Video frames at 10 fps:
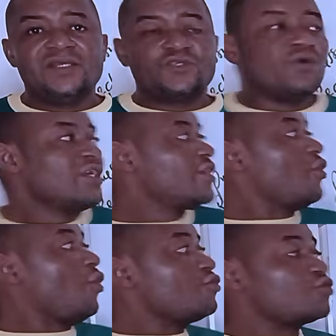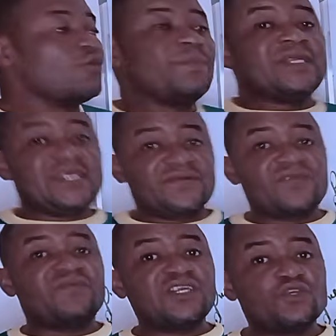So he also believed,
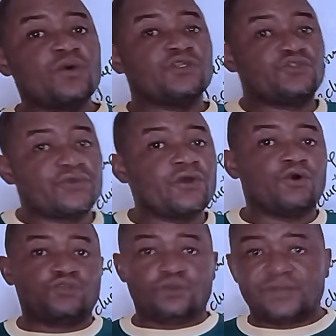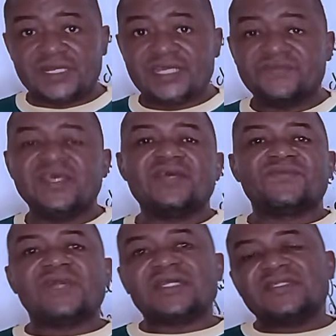the Van der Waals theory also believed,
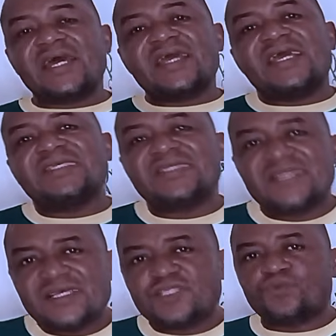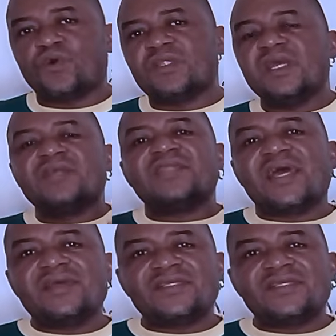that there exists what? There